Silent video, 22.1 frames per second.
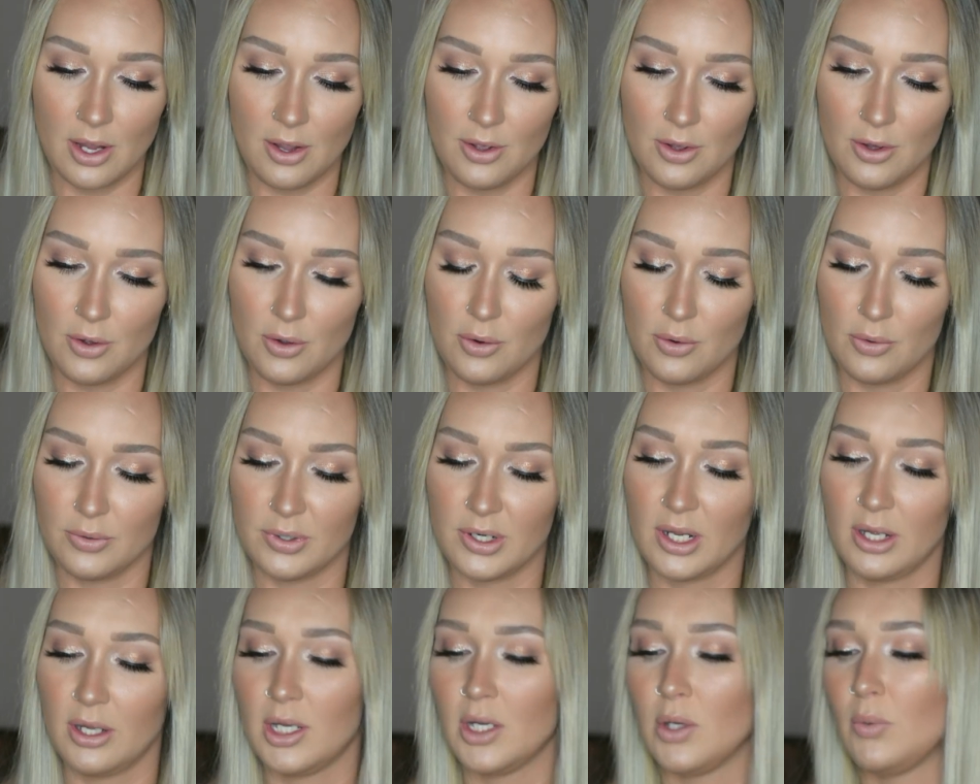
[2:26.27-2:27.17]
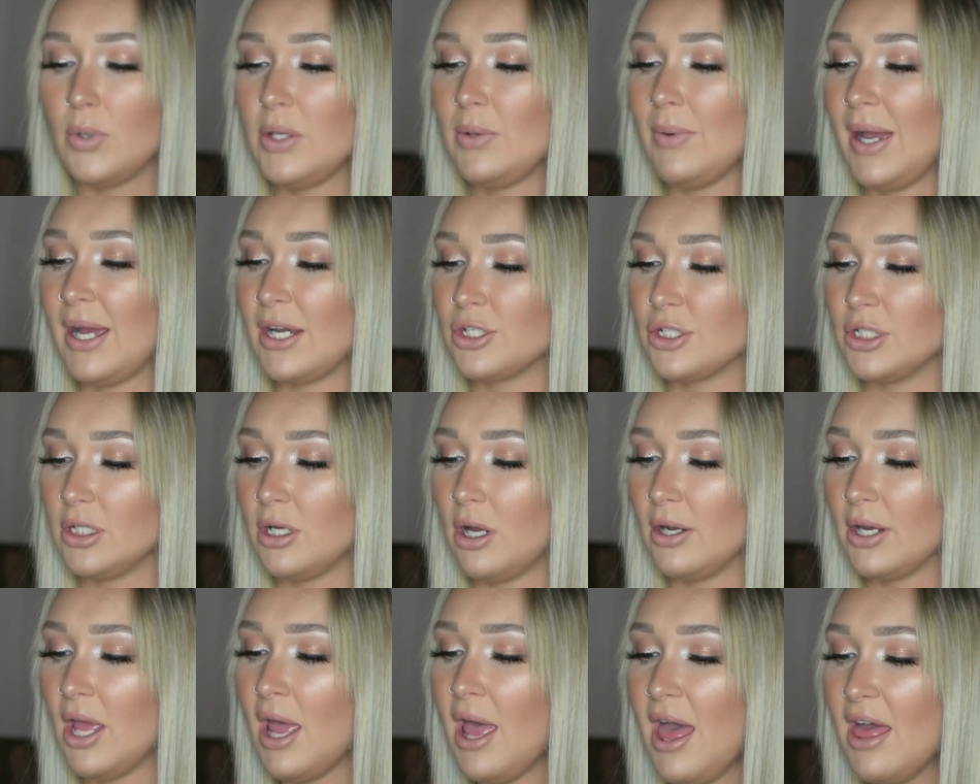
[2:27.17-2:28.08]
Own, what are you actually
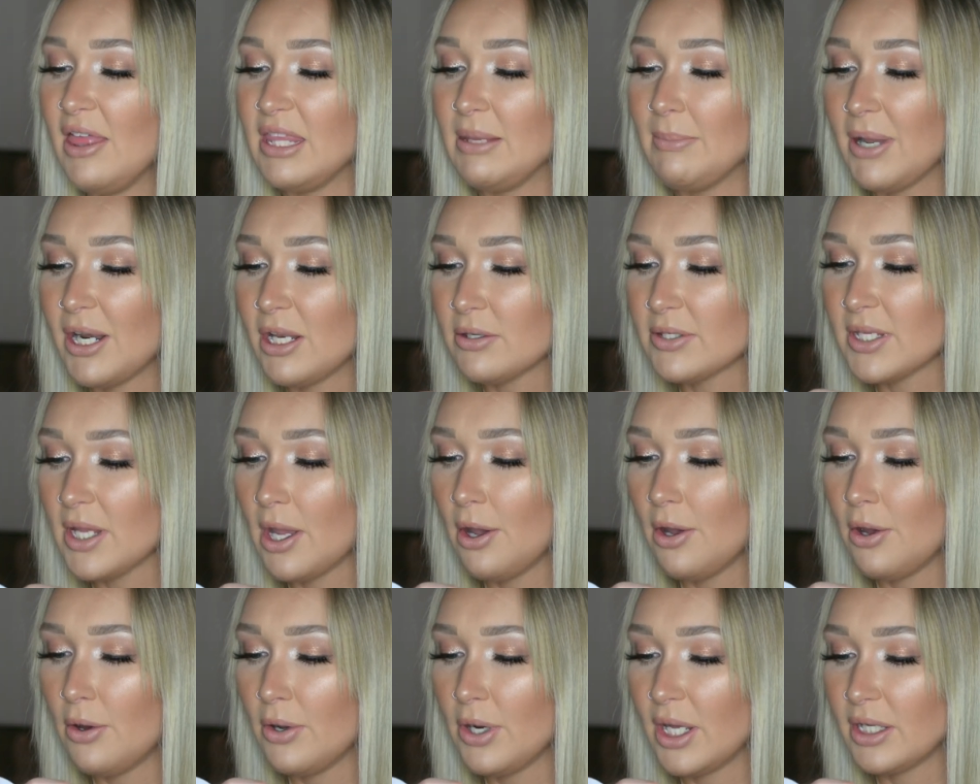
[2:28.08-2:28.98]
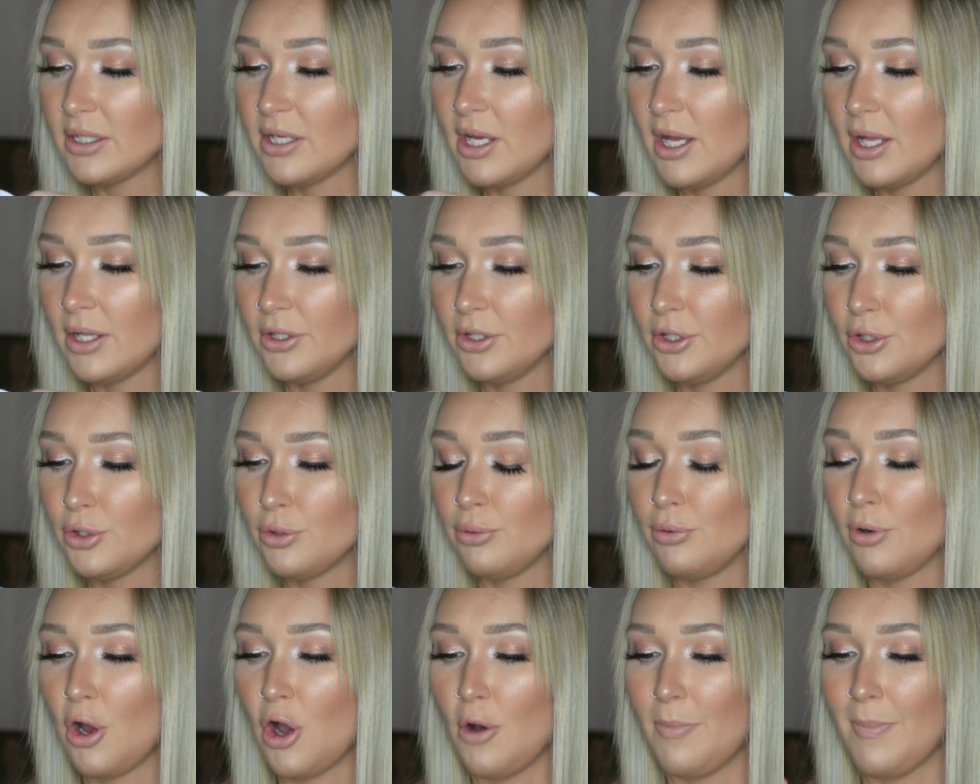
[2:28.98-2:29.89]
called? The Model's Own Color
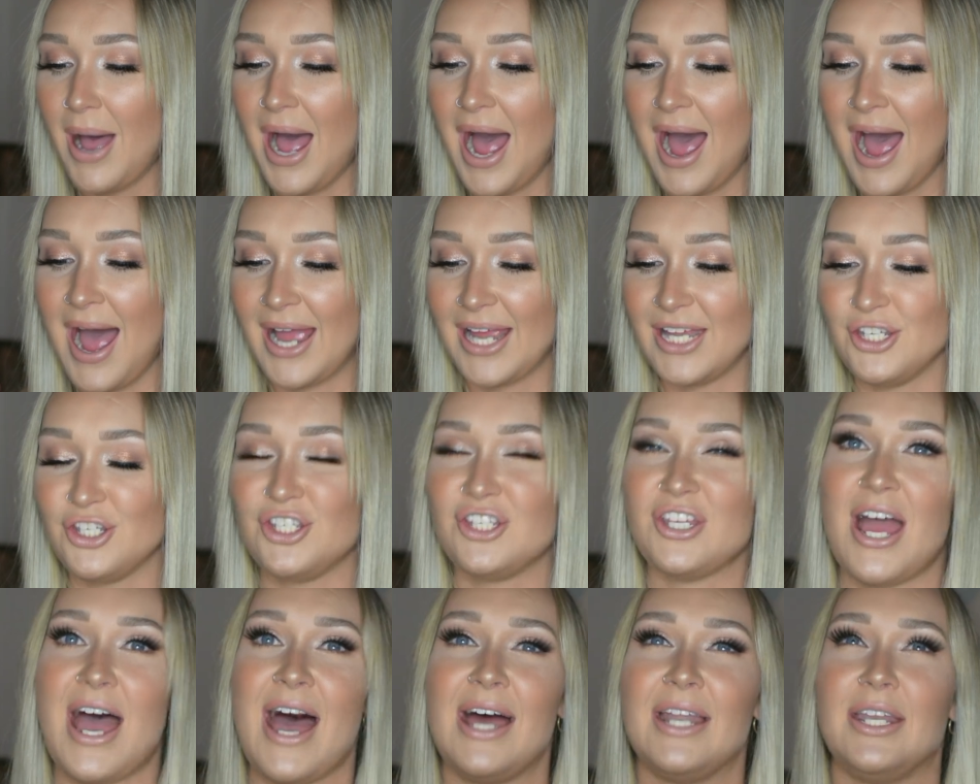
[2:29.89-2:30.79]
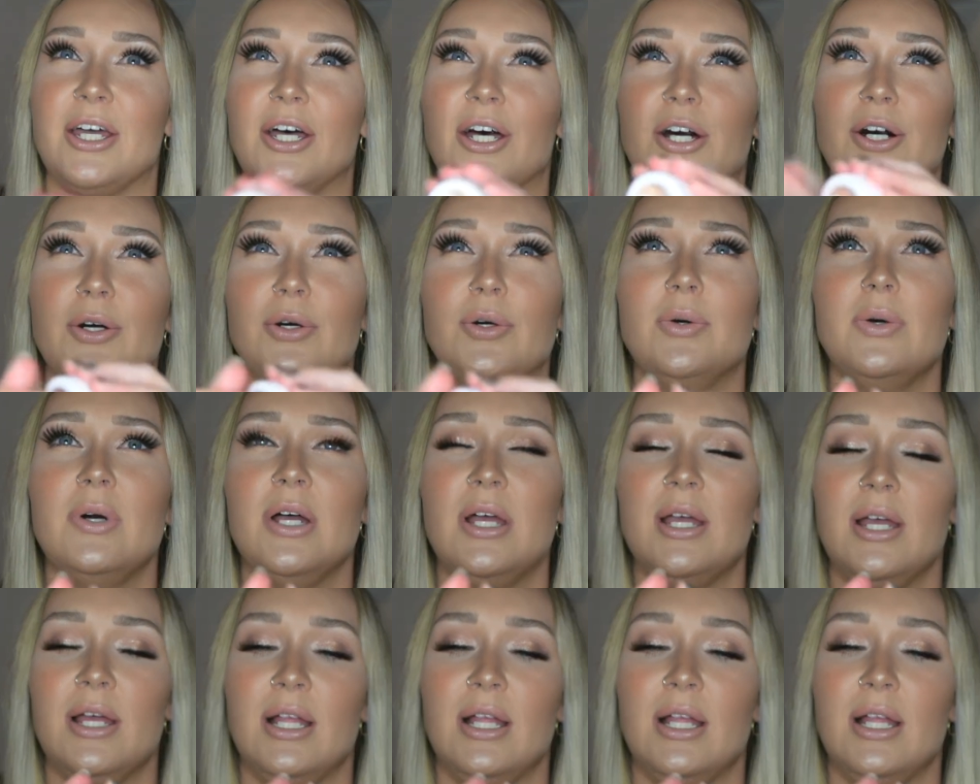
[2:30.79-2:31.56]
Chrome Eyeshadow.